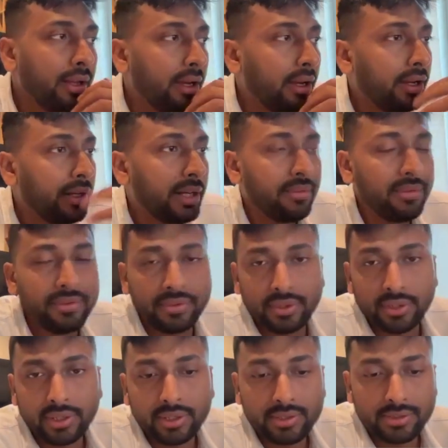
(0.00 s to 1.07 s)
TV
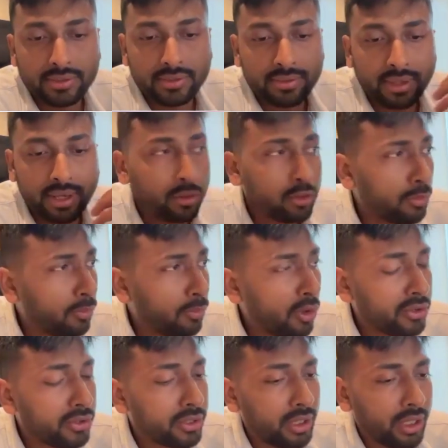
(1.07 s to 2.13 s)
series. I also
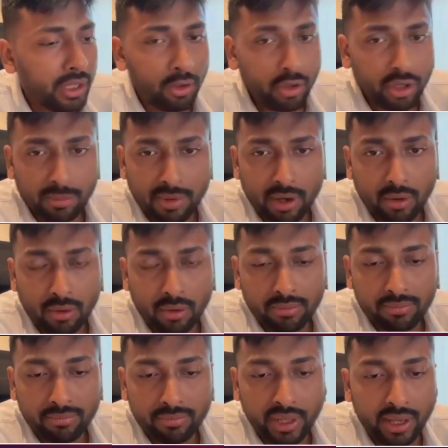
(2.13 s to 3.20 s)
post a lot about
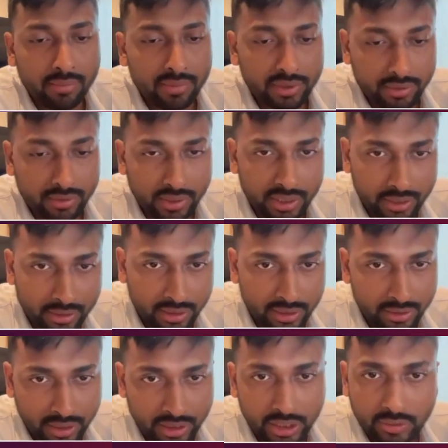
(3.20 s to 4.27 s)
them
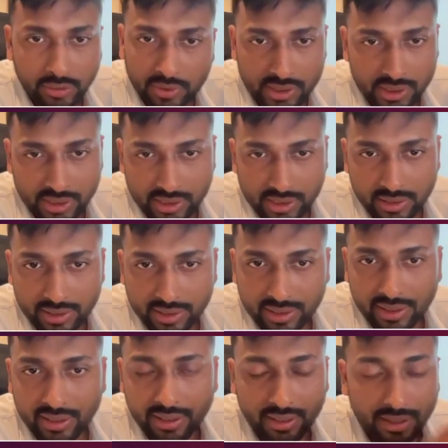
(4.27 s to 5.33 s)
in a Twitter.
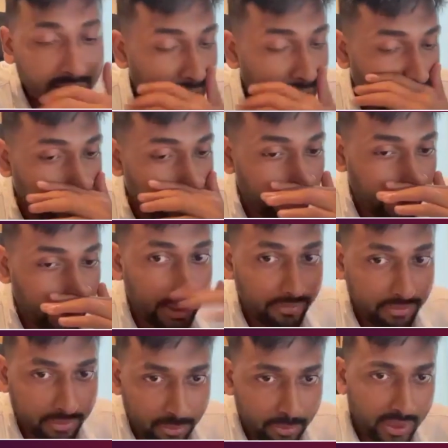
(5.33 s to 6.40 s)
If
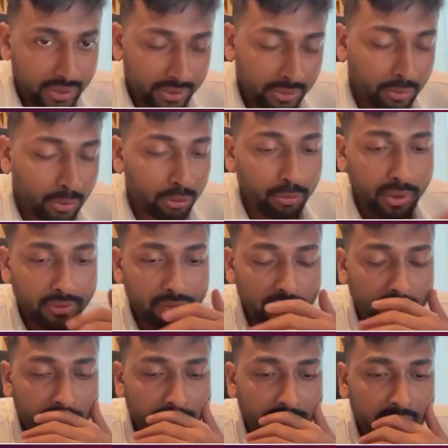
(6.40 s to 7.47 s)
you might go to my
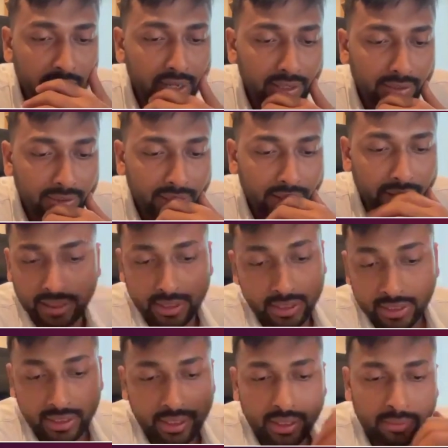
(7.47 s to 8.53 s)
tweet feed, like
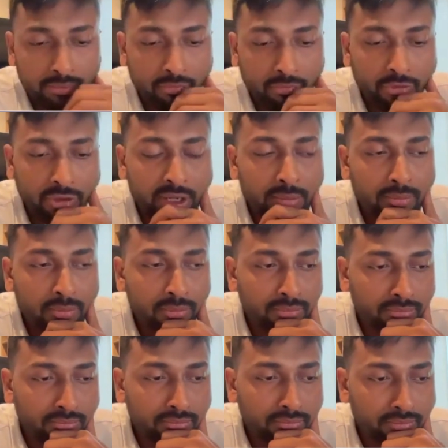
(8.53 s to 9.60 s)
I'm very
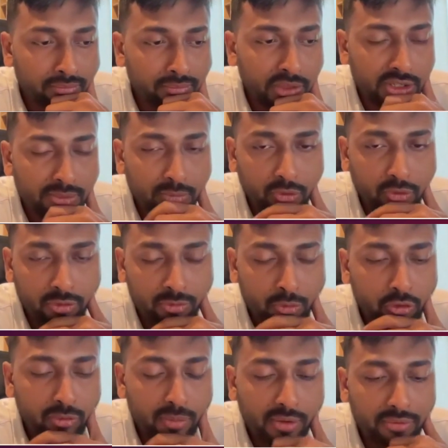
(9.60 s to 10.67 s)
much a
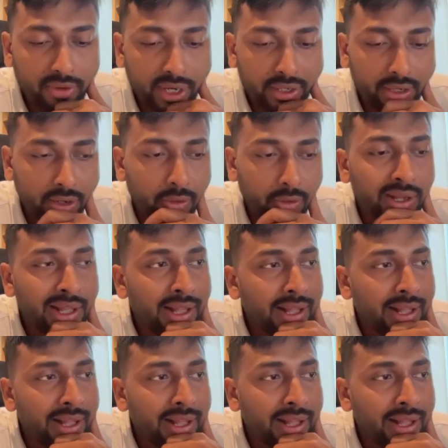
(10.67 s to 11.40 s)
movie buff right now.